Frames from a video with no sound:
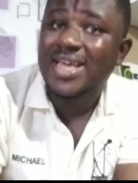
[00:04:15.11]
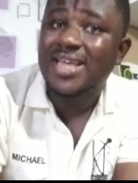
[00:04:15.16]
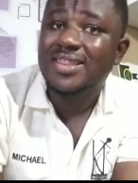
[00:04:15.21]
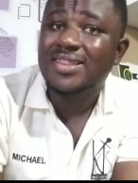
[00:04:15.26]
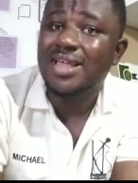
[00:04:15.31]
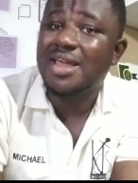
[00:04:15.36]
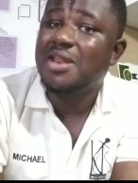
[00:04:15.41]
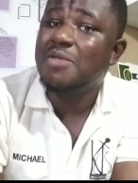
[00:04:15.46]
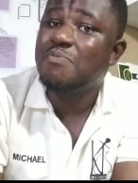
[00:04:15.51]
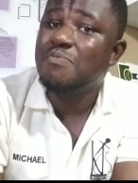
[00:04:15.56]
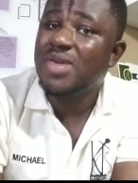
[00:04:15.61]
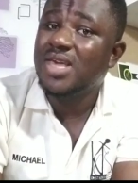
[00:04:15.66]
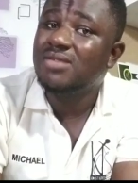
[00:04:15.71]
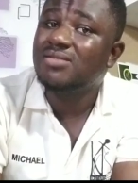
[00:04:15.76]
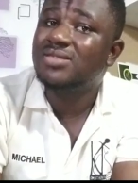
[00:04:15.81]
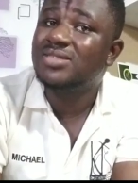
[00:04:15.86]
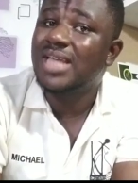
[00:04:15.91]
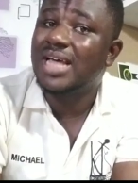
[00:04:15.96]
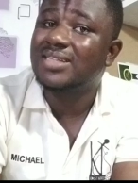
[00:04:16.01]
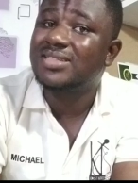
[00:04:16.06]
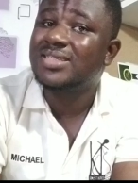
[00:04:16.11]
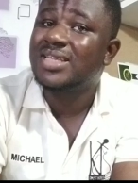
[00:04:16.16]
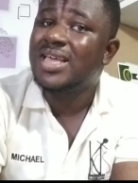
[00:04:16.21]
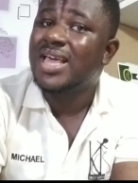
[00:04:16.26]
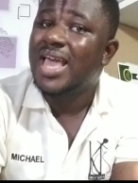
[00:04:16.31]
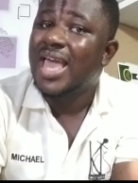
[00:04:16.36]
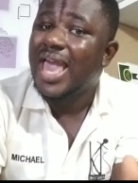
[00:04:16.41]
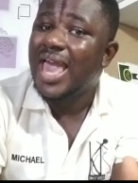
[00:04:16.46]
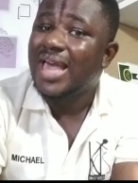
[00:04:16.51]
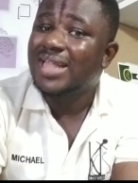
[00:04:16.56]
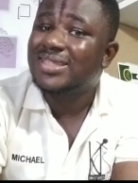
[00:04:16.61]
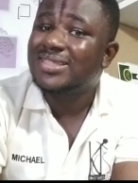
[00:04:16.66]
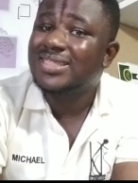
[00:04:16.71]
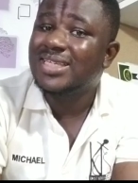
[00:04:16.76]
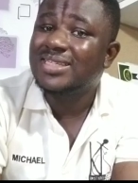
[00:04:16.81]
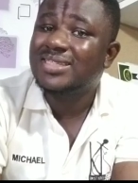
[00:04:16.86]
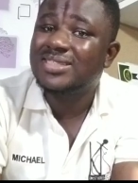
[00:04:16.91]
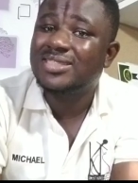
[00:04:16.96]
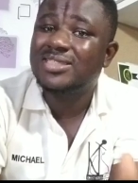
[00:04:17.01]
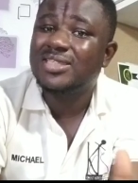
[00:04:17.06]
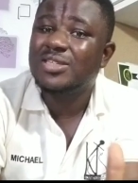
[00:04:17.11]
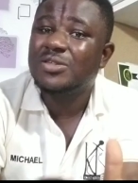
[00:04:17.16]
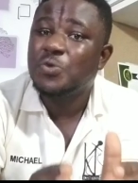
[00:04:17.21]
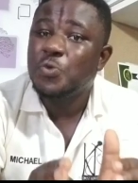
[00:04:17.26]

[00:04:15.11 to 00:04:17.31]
Then it means that ethics